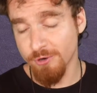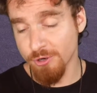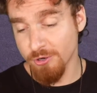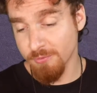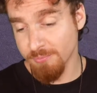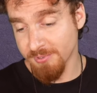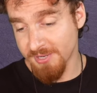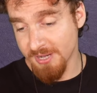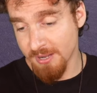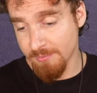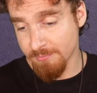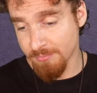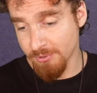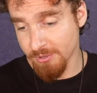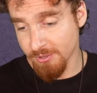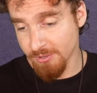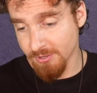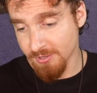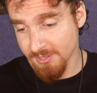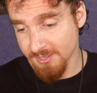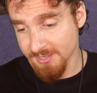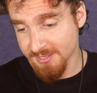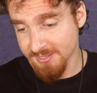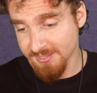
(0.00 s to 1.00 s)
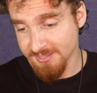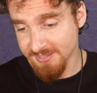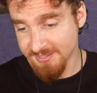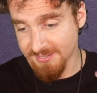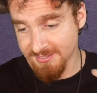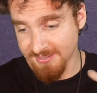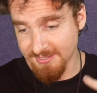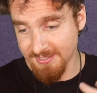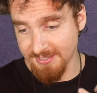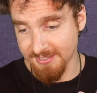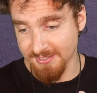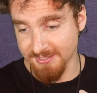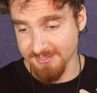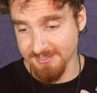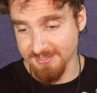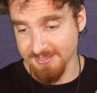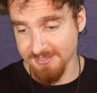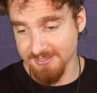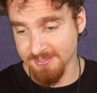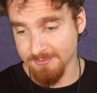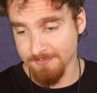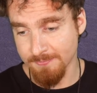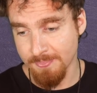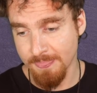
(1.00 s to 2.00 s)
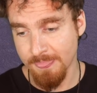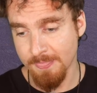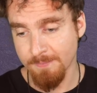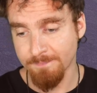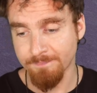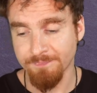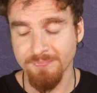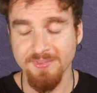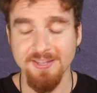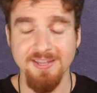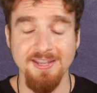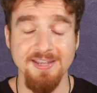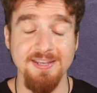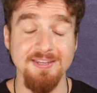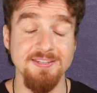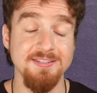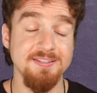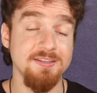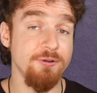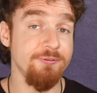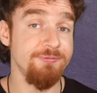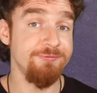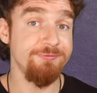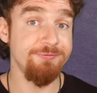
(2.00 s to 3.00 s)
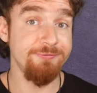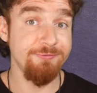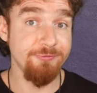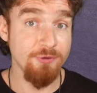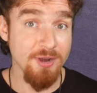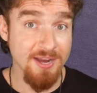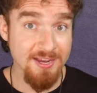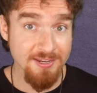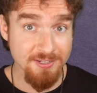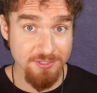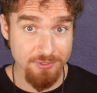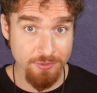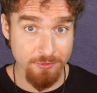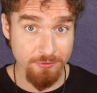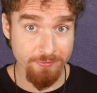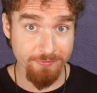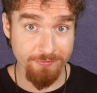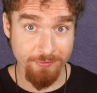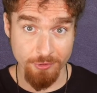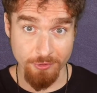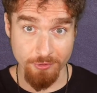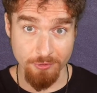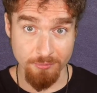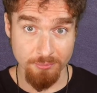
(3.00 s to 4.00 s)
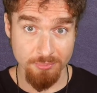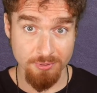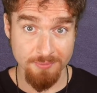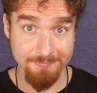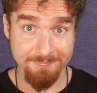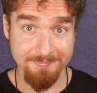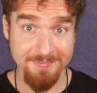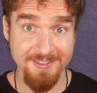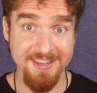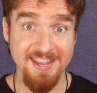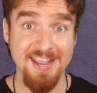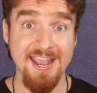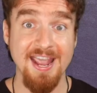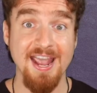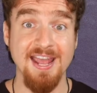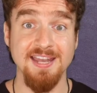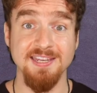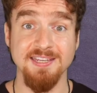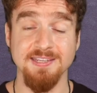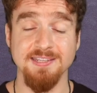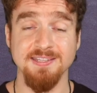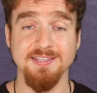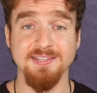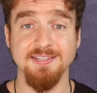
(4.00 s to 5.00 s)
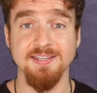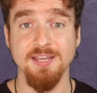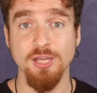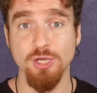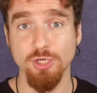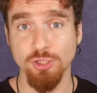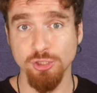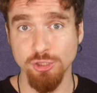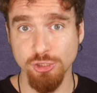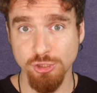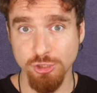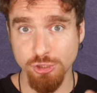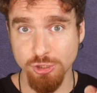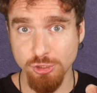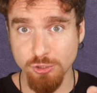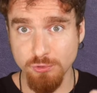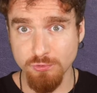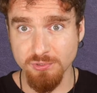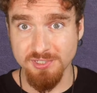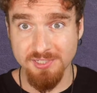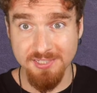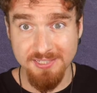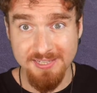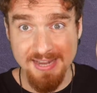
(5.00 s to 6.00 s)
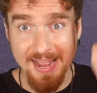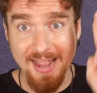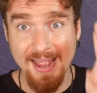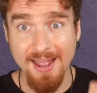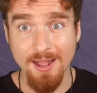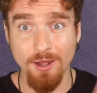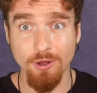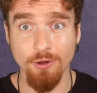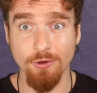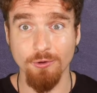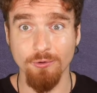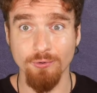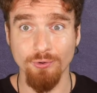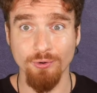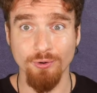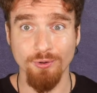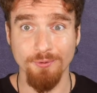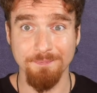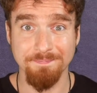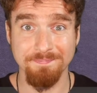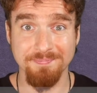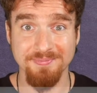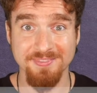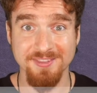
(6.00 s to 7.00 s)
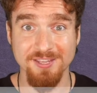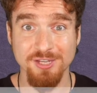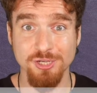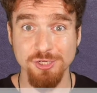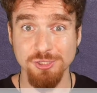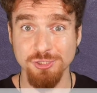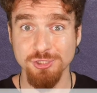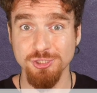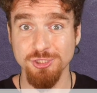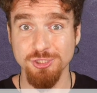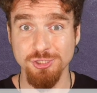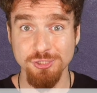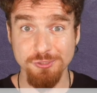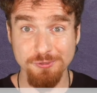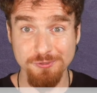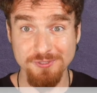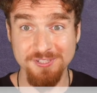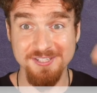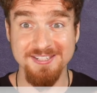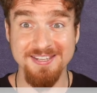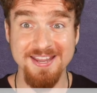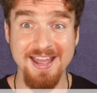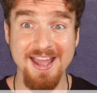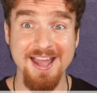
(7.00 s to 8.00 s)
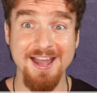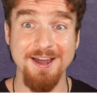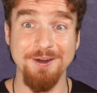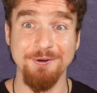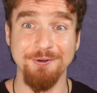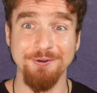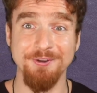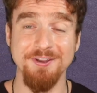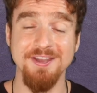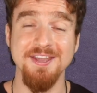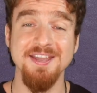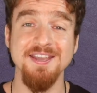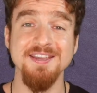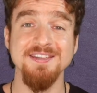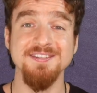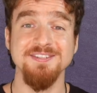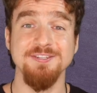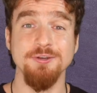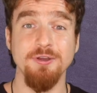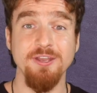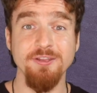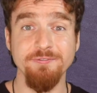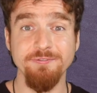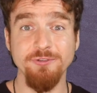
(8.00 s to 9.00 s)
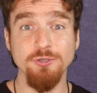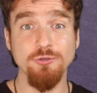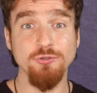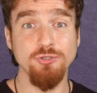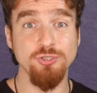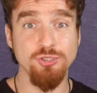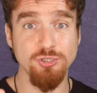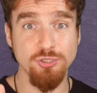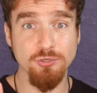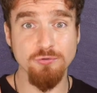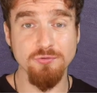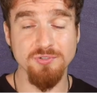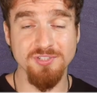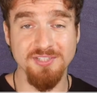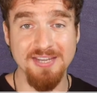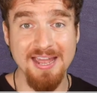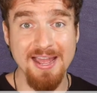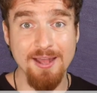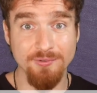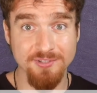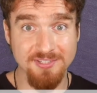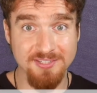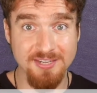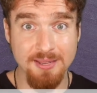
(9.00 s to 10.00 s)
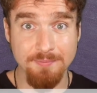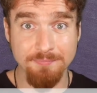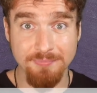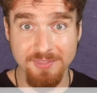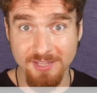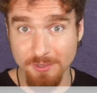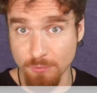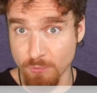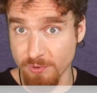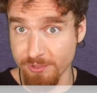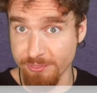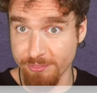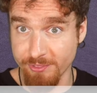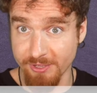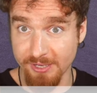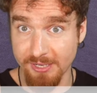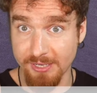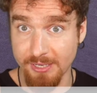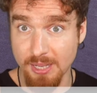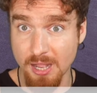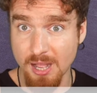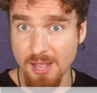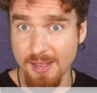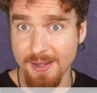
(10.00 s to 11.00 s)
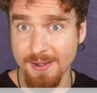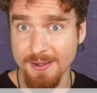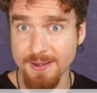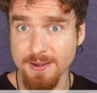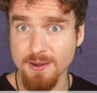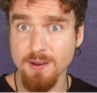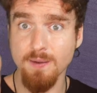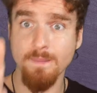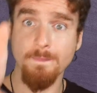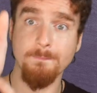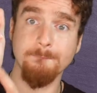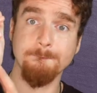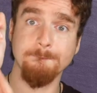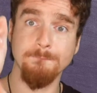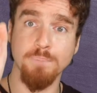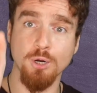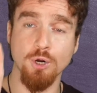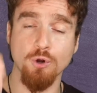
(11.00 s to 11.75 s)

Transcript: Verb number 6. It's a phrasal verb, and it's shoot down. Shoot down. So if you shoot down something with a gun,